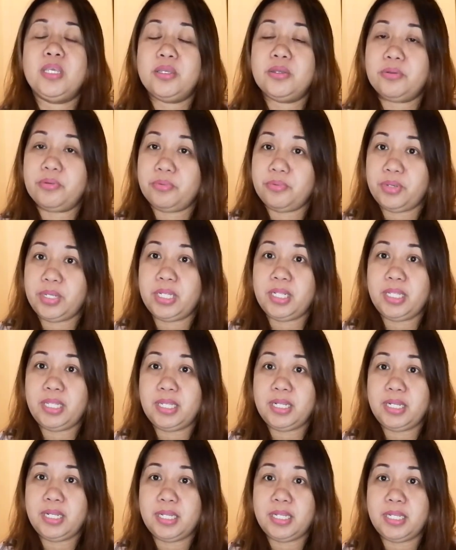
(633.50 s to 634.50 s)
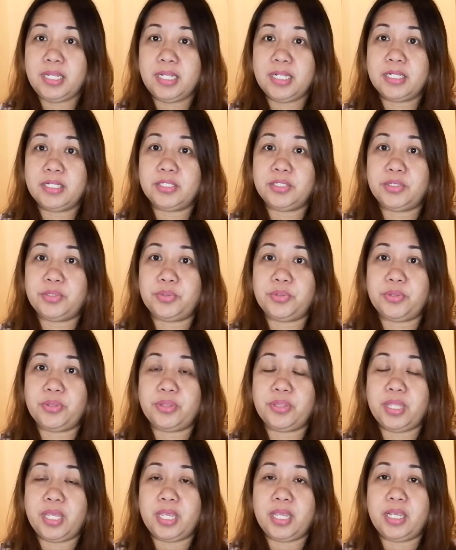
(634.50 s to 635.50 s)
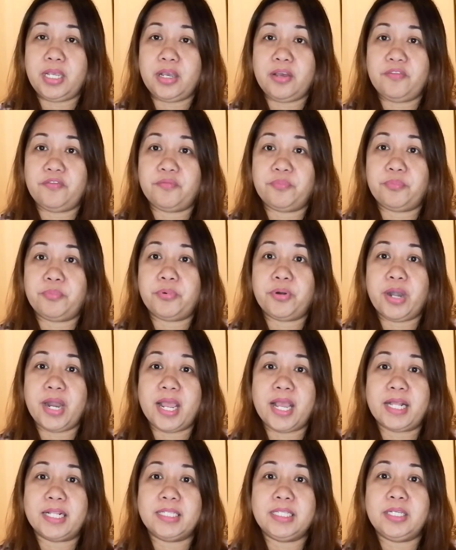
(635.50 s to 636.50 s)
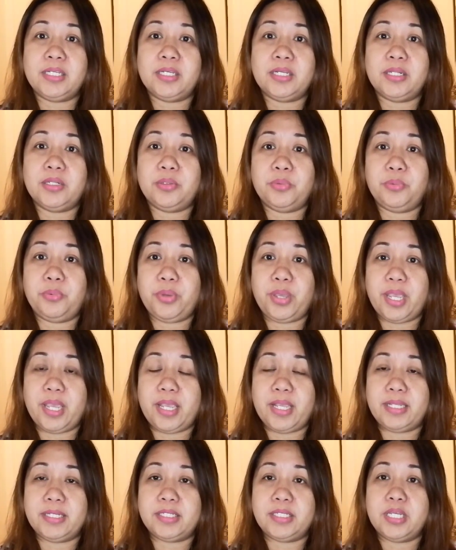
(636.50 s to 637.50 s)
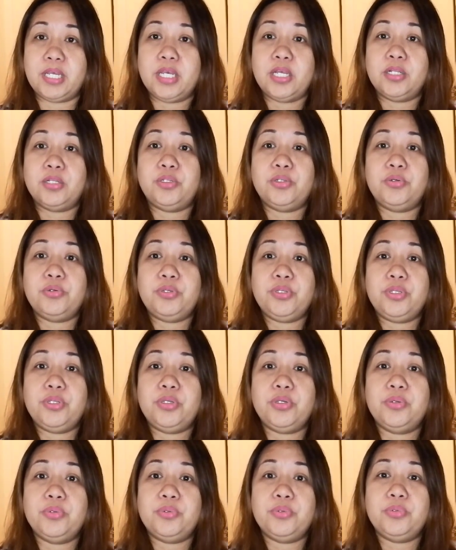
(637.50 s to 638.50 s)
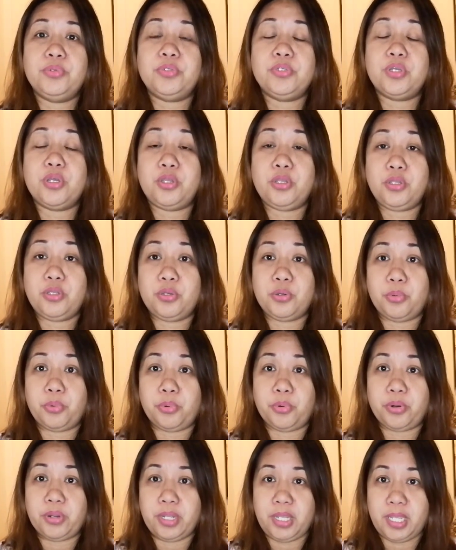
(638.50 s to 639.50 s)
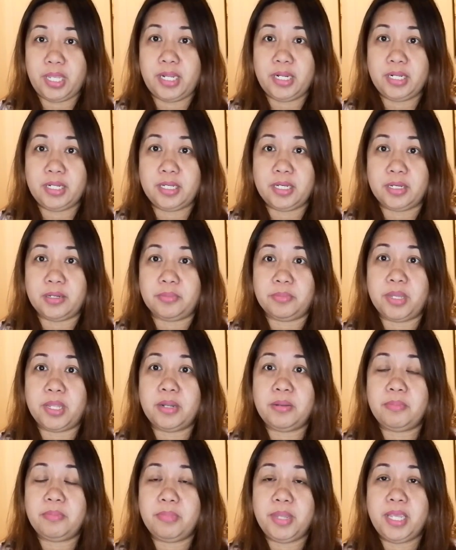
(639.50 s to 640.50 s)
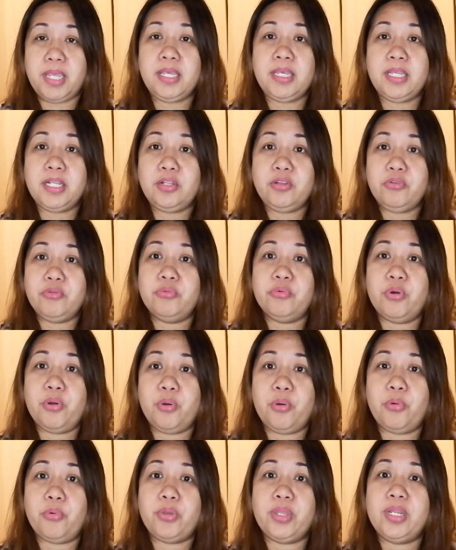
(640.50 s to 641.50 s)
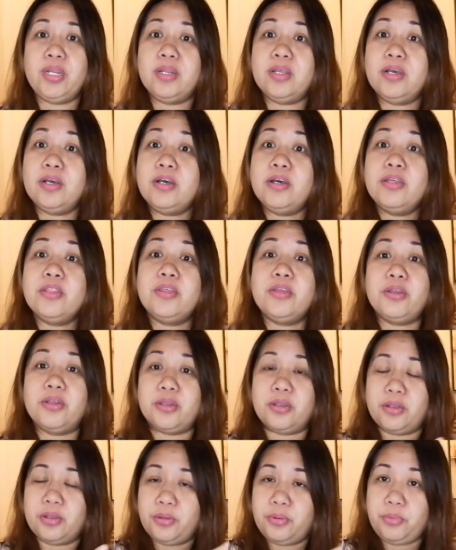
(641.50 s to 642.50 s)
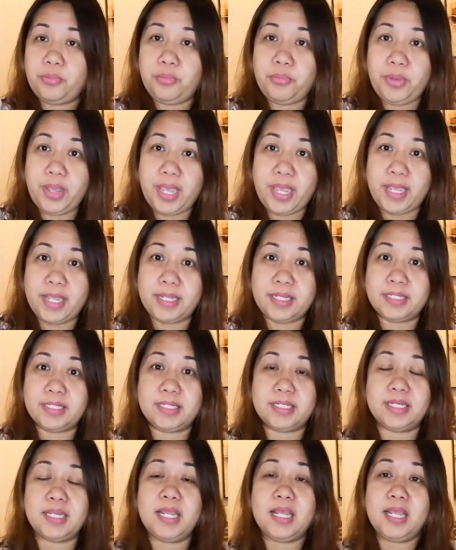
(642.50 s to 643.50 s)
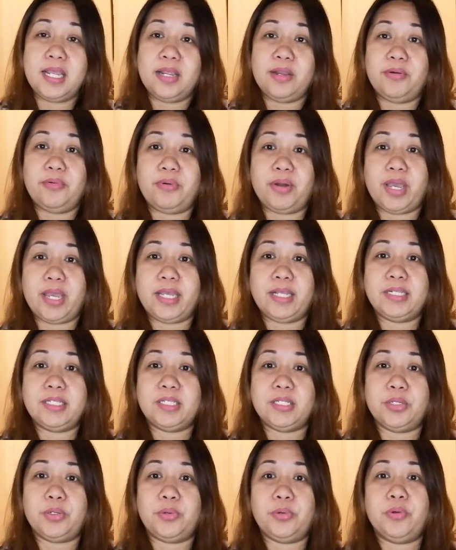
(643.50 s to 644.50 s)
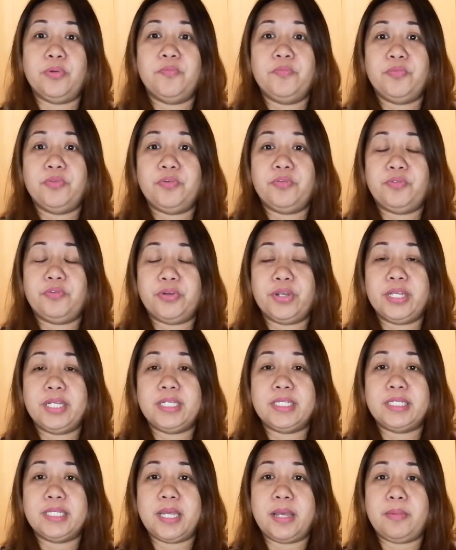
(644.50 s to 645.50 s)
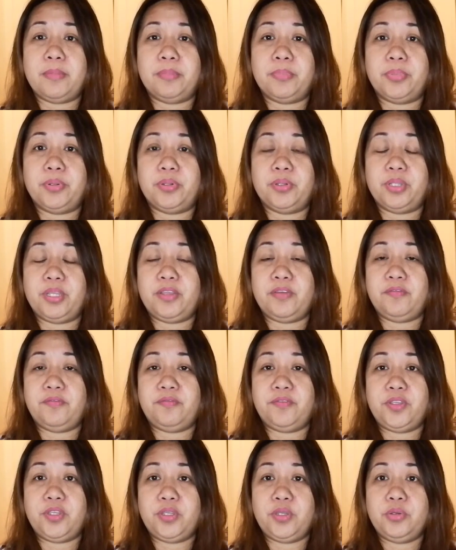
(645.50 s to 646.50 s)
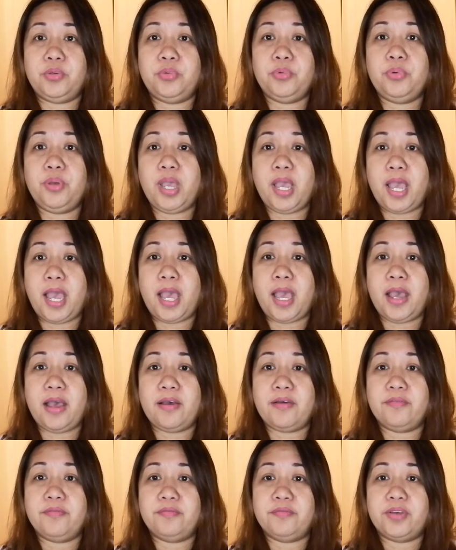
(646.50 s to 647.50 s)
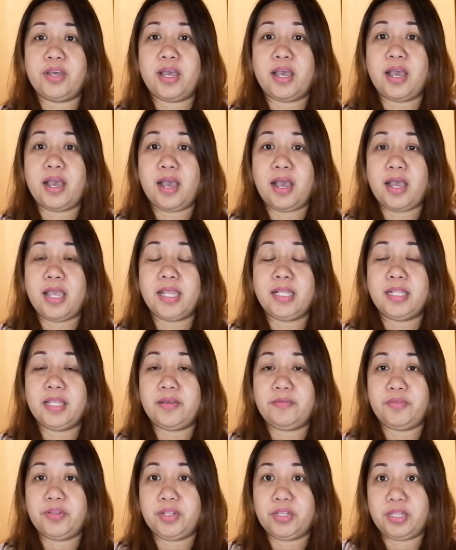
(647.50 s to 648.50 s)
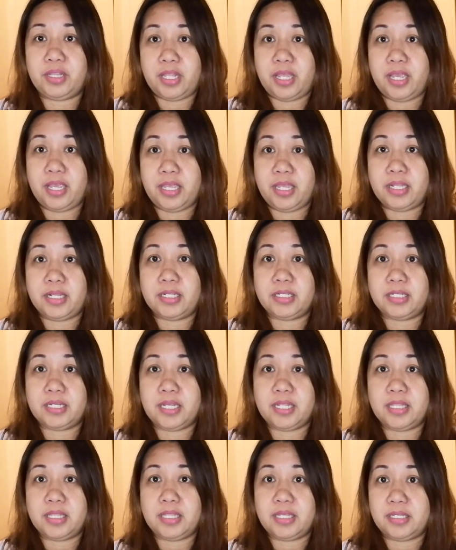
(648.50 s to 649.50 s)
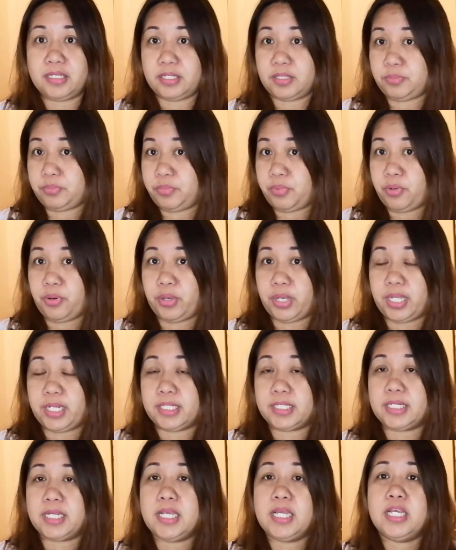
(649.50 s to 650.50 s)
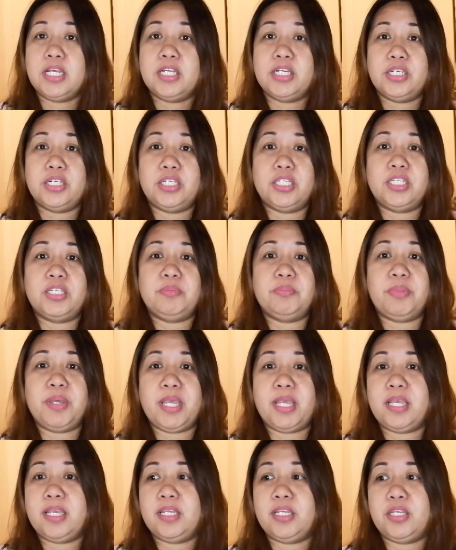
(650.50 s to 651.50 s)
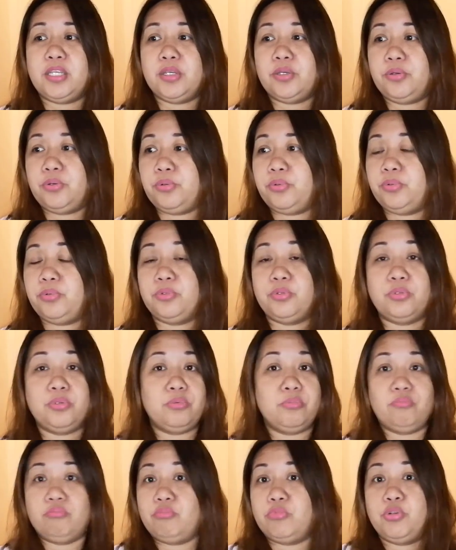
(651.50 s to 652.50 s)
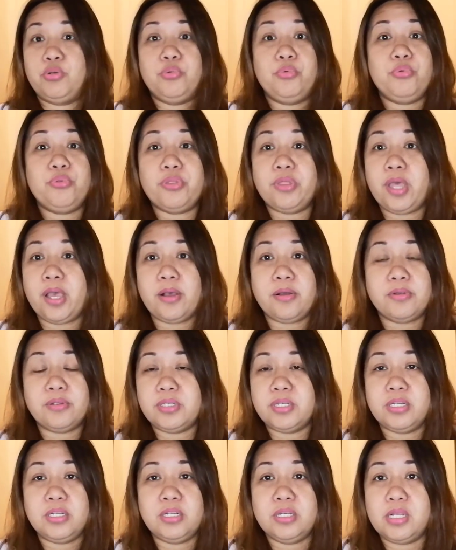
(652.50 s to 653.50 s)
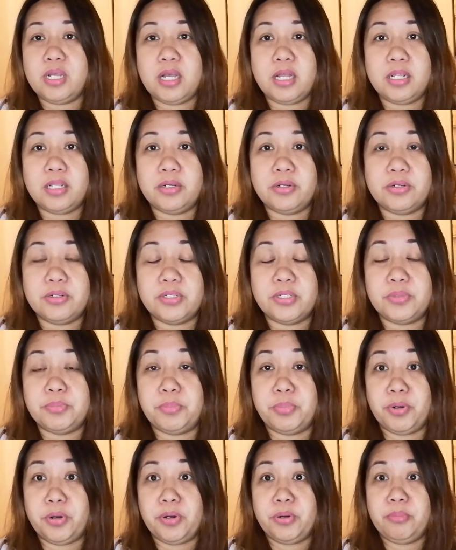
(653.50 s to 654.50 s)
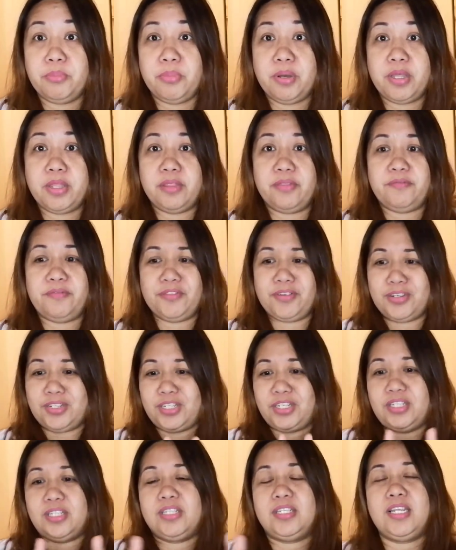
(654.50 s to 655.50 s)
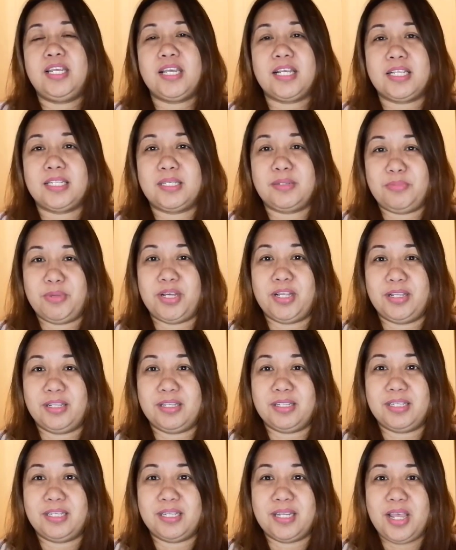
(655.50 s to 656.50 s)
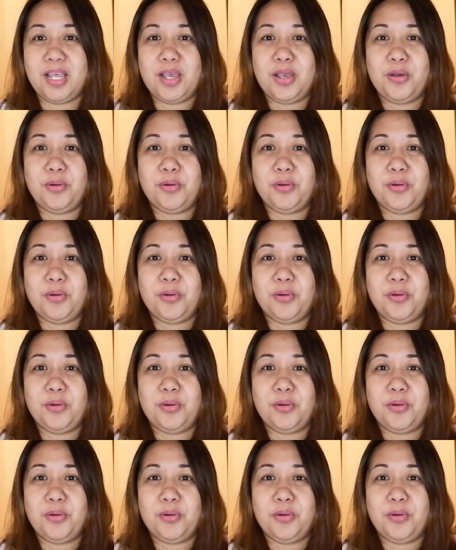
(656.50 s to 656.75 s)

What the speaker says: you really need to think of practical ways to use your income and make it grow in other ways, right? So for example, if you have a high level client at this point, she's paying you $2,000 per month for 6 months.